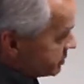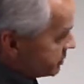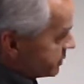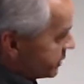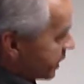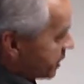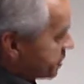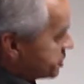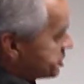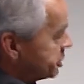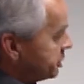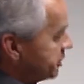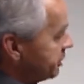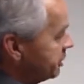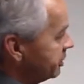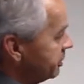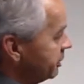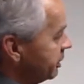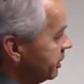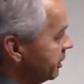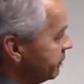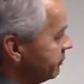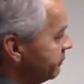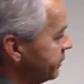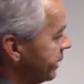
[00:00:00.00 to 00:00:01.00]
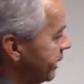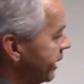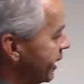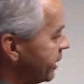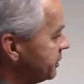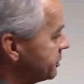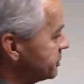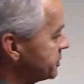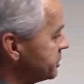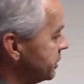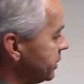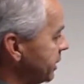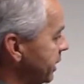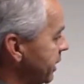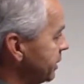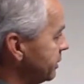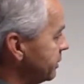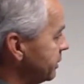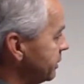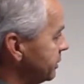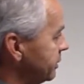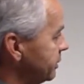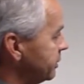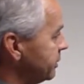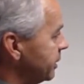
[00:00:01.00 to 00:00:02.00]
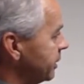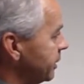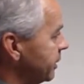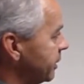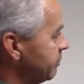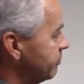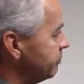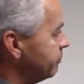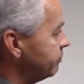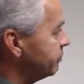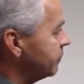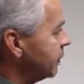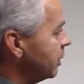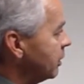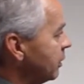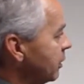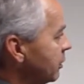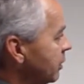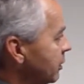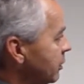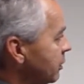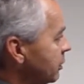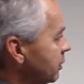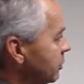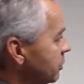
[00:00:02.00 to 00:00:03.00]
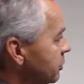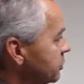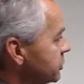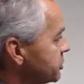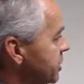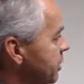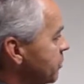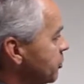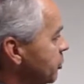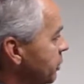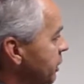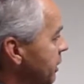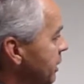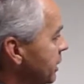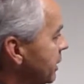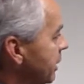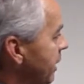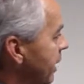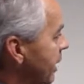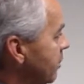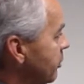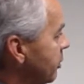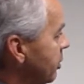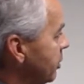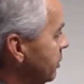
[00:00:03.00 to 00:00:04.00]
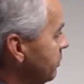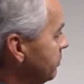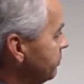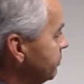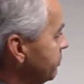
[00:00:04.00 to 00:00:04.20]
section of the Anderson Island submarine cable.